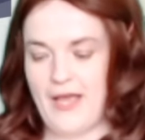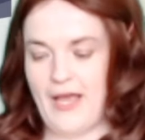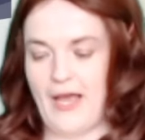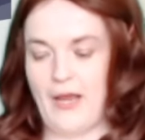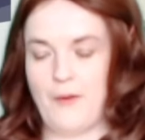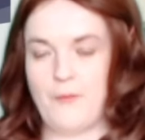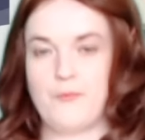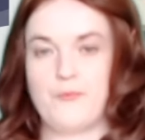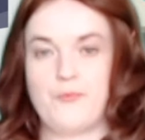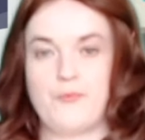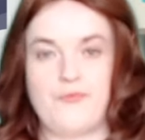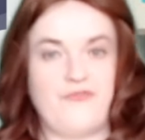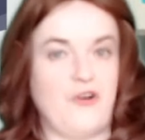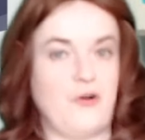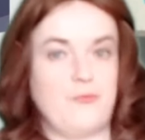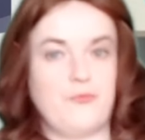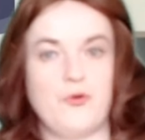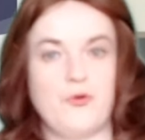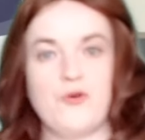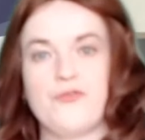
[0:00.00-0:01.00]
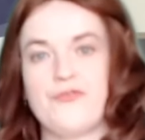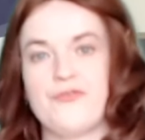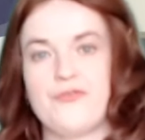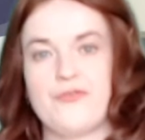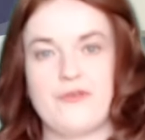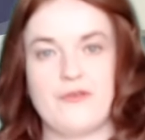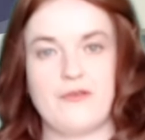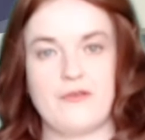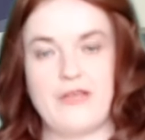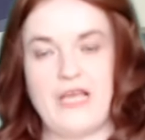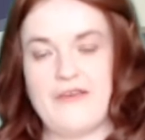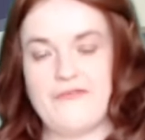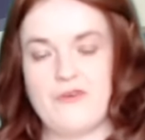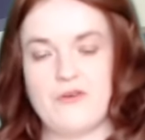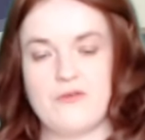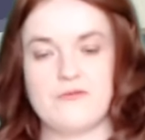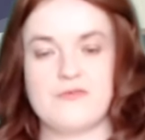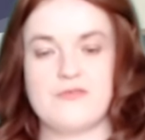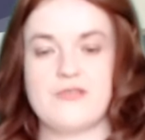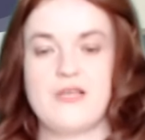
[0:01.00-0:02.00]
And for both
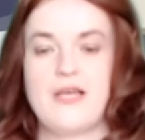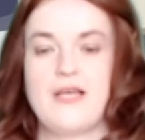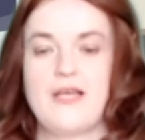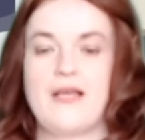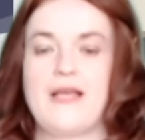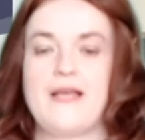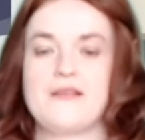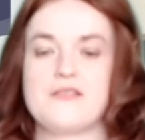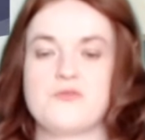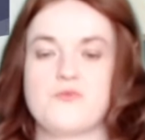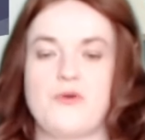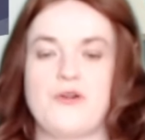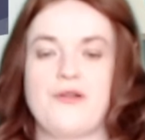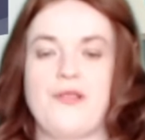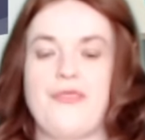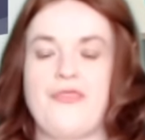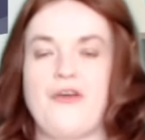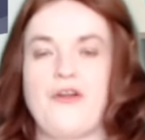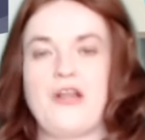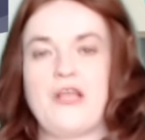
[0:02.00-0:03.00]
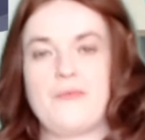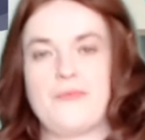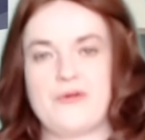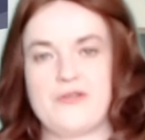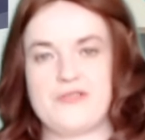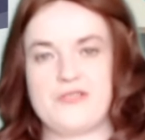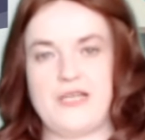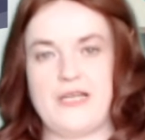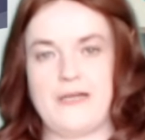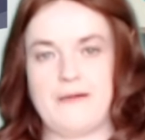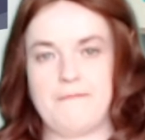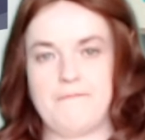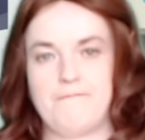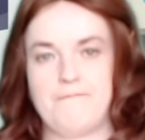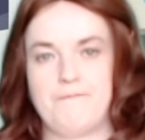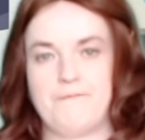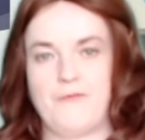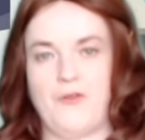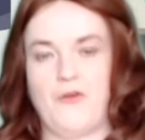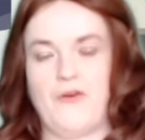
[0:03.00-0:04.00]
levels, it's worth thirty percent,
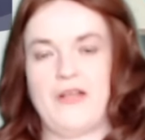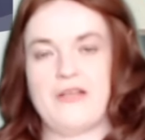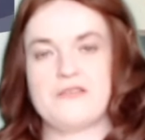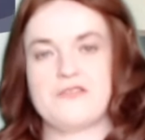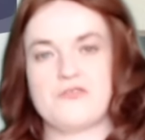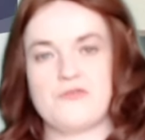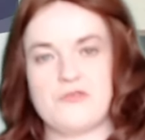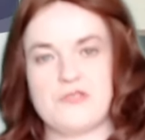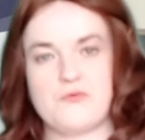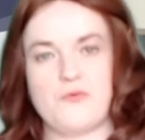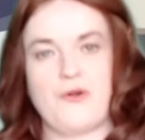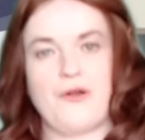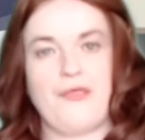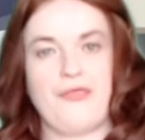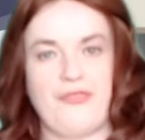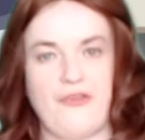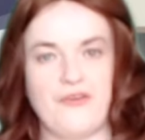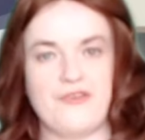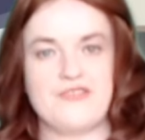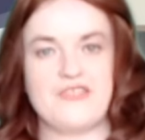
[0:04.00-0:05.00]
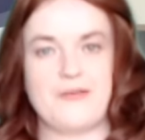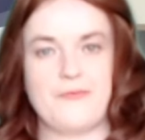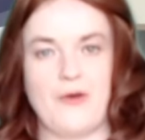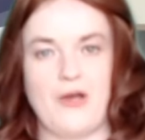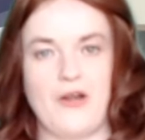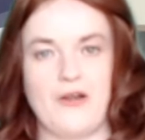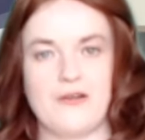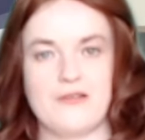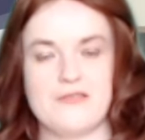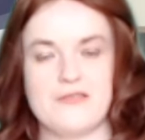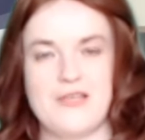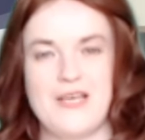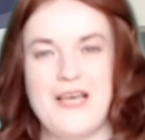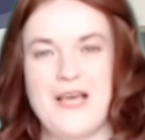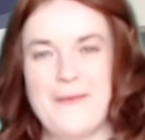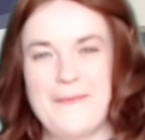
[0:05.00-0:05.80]
alright, so it's worth thirty marks.